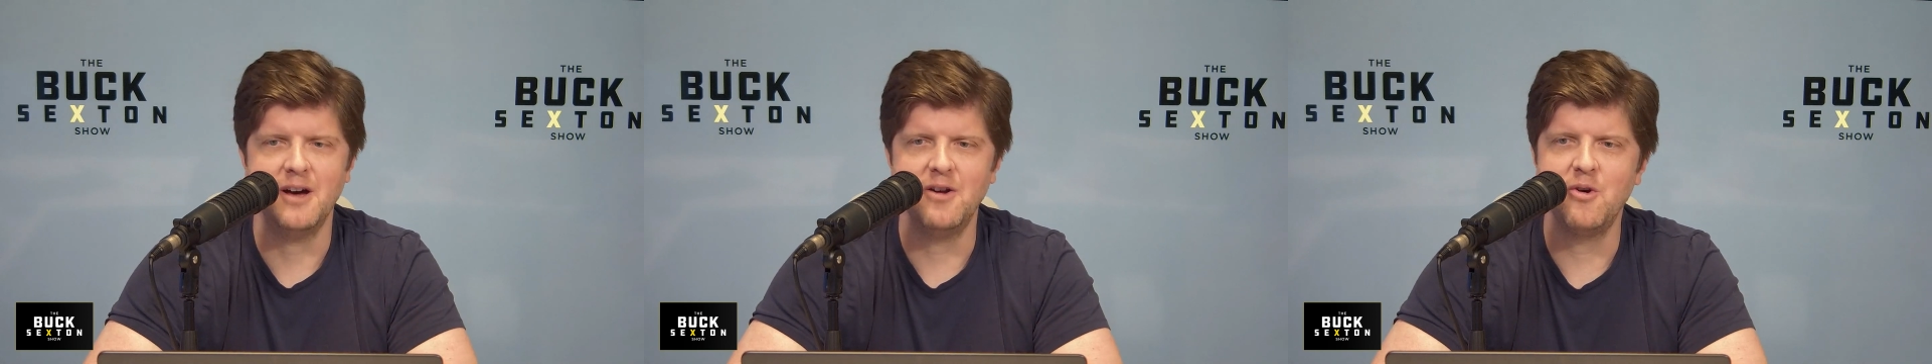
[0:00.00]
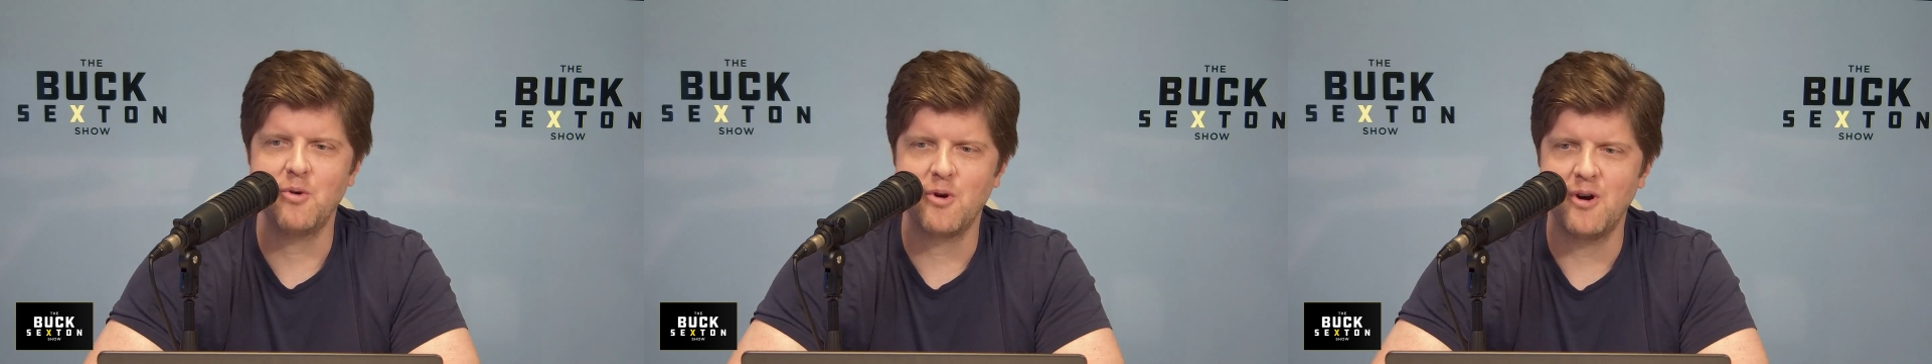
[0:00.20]
I
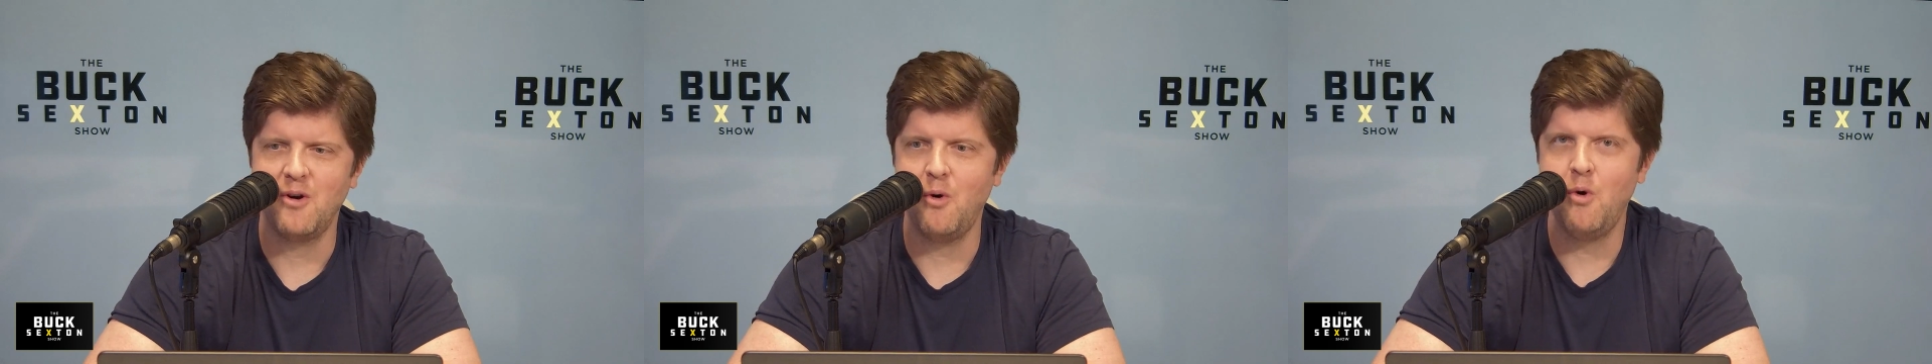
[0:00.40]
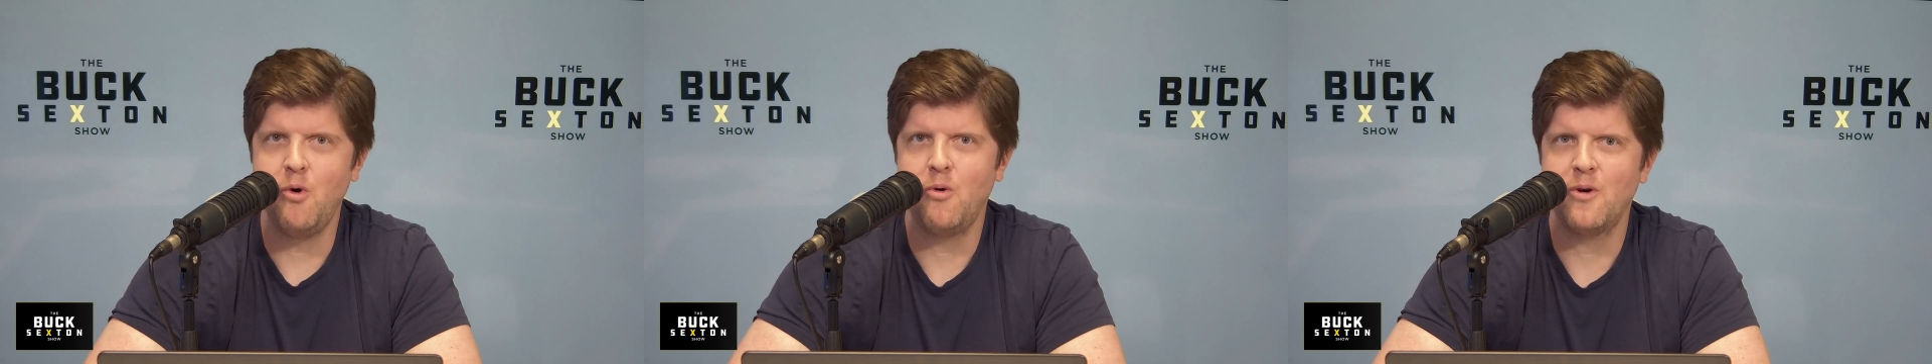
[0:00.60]
know
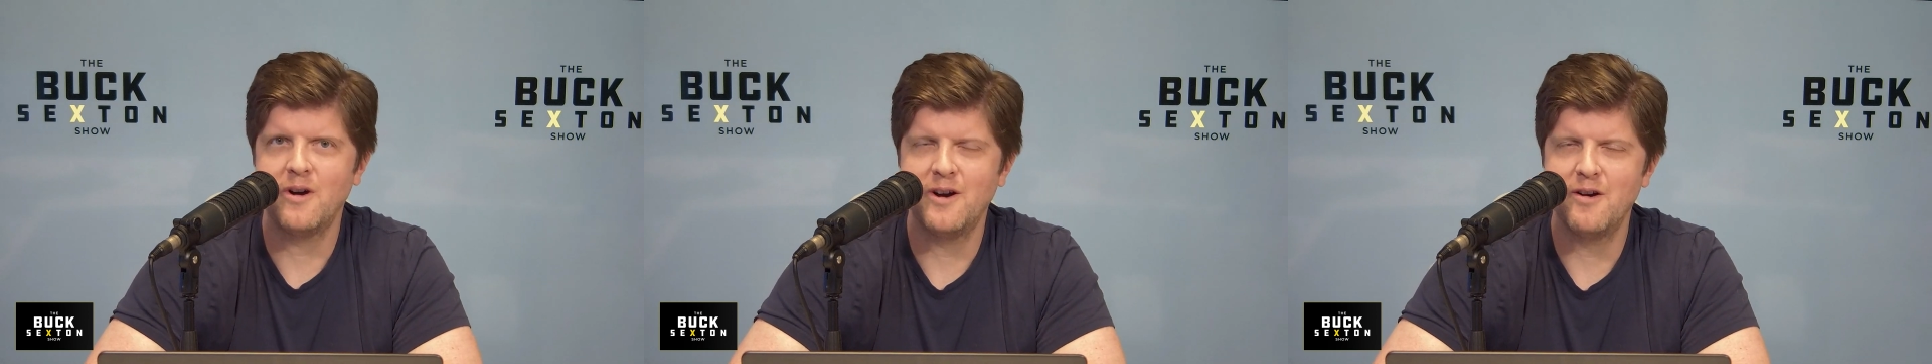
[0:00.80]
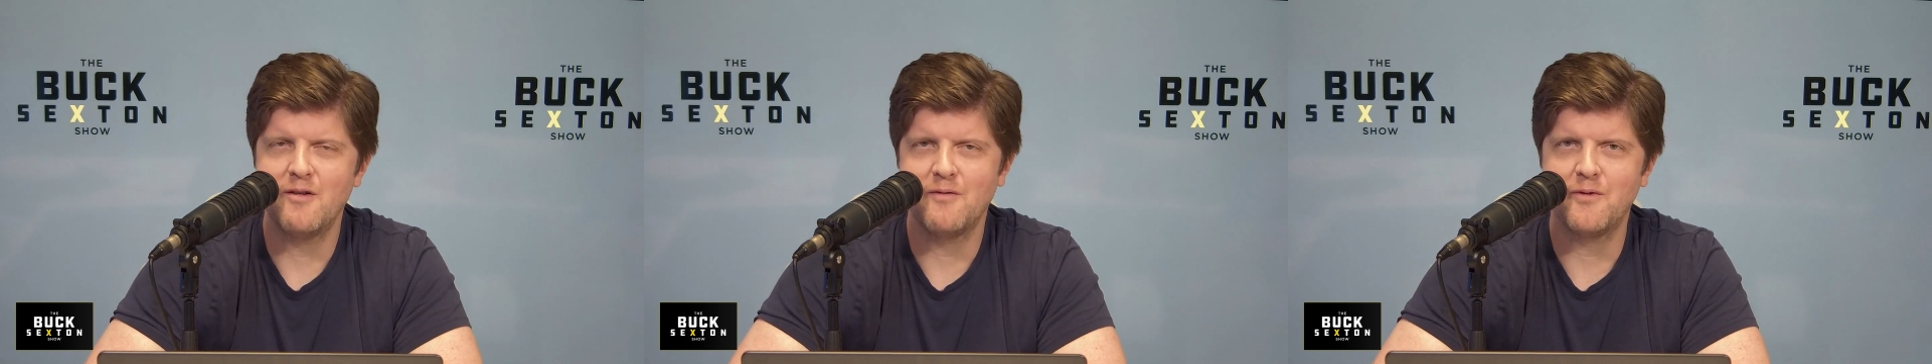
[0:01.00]
we're
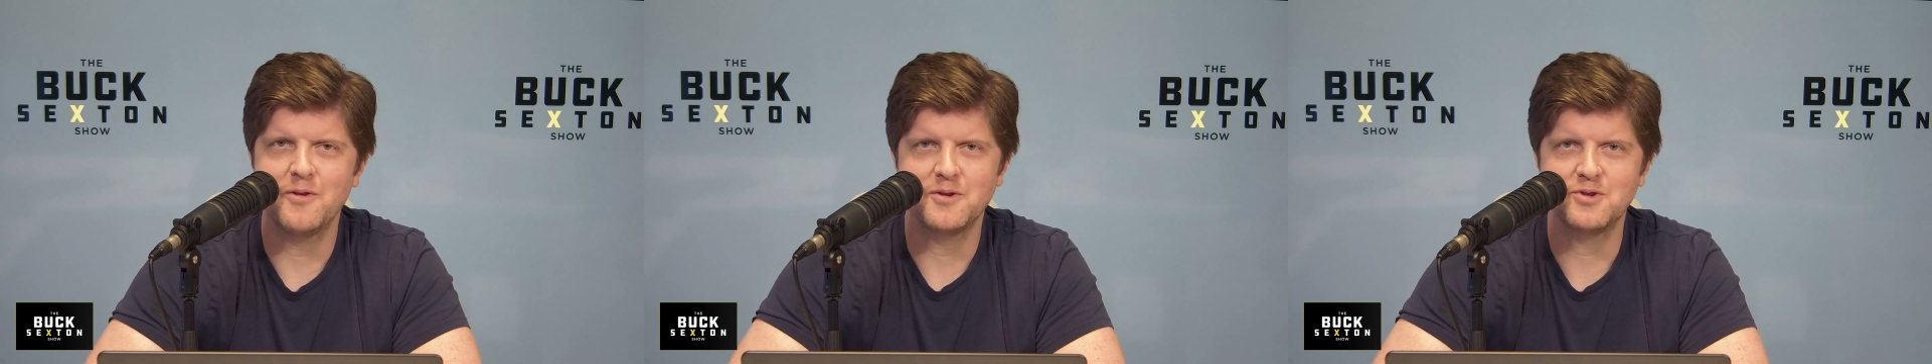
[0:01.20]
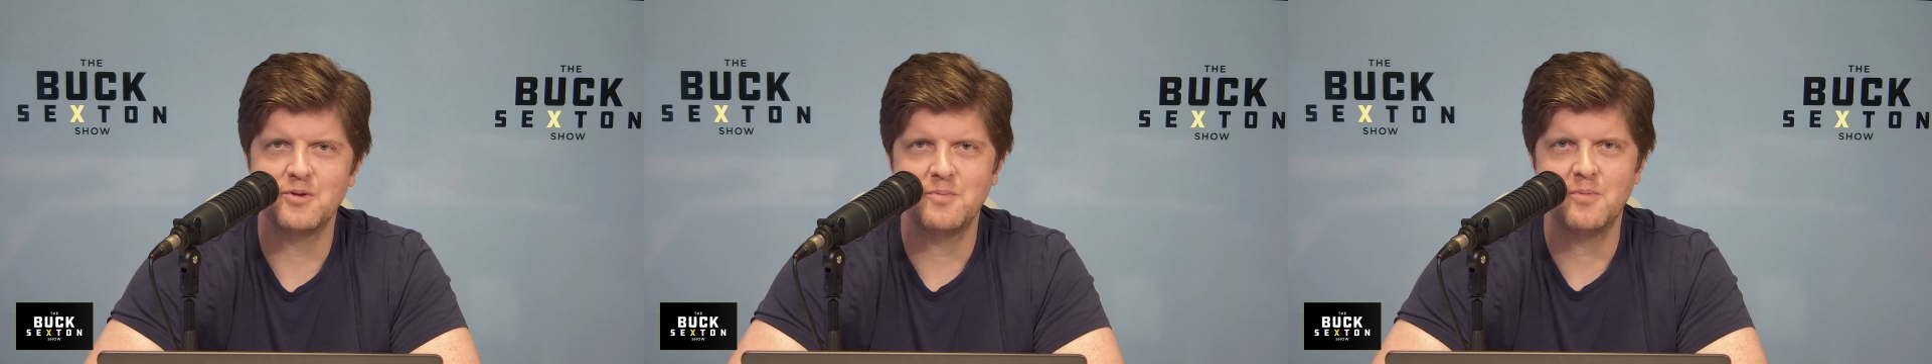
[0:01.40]
here for
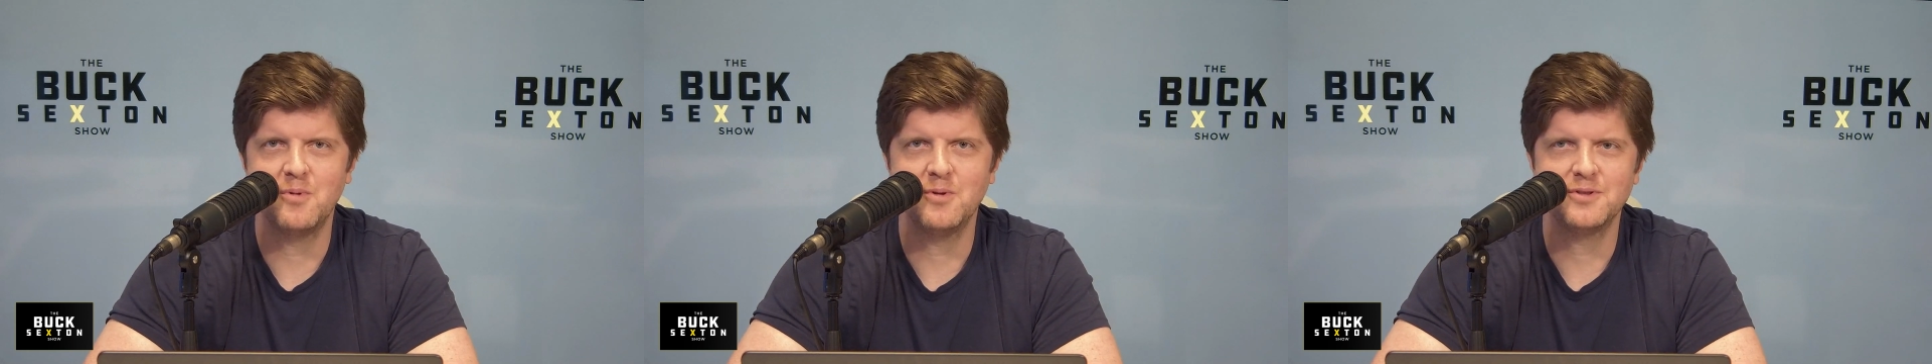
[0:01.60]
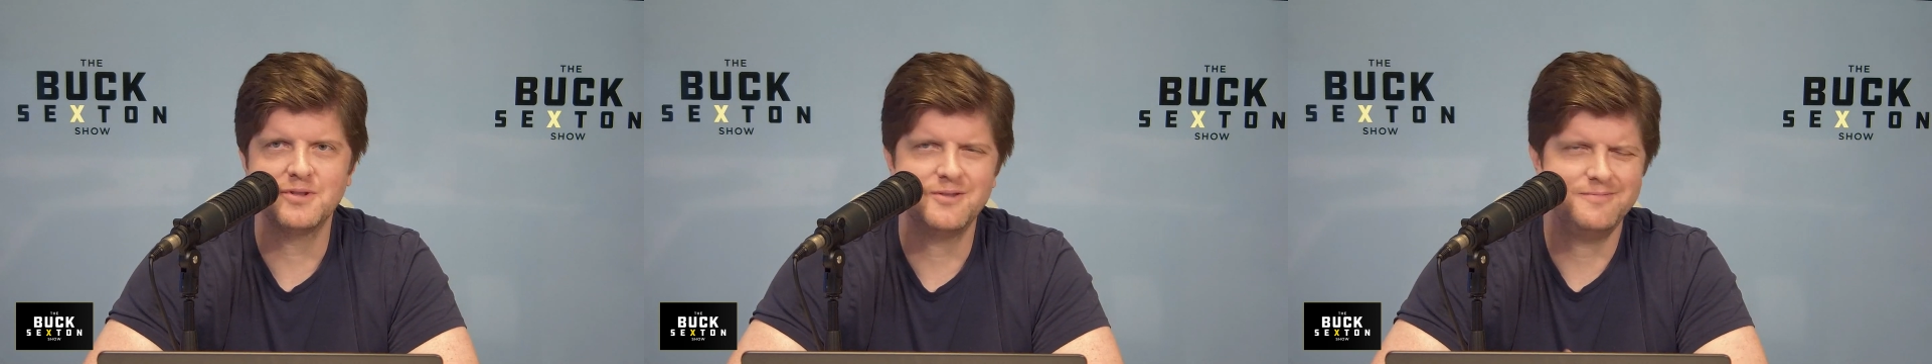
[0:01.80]
the Super
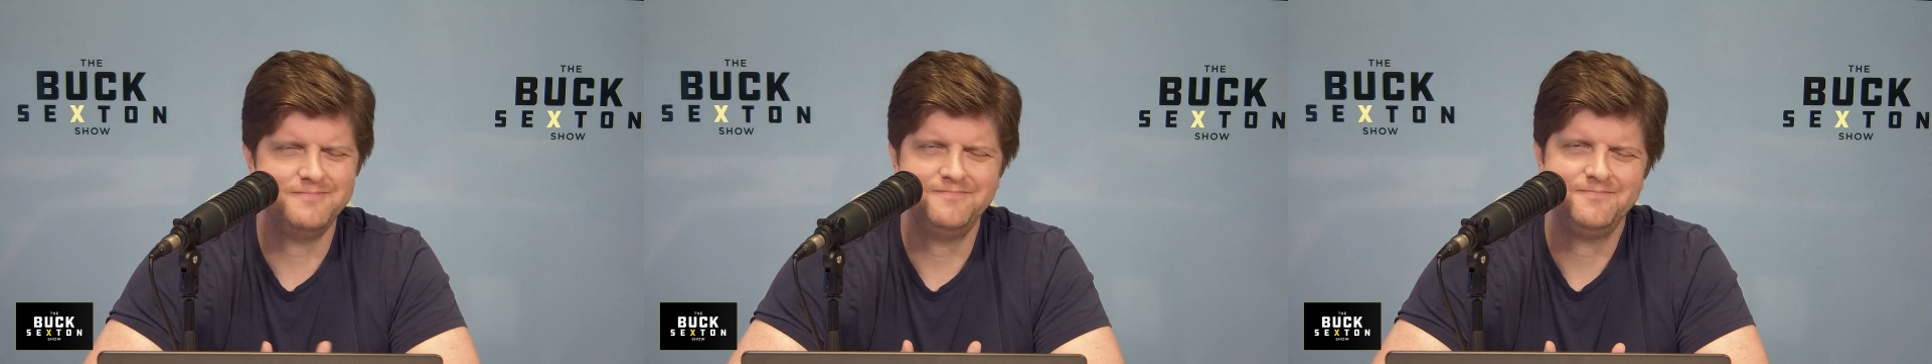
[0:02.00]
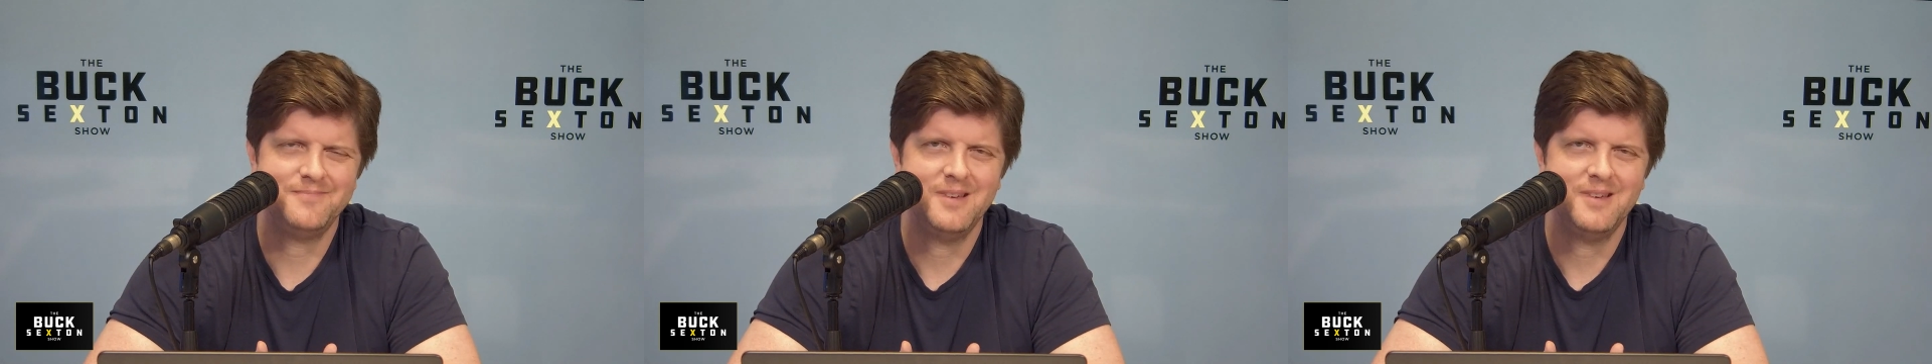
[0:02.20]
Bowl soon.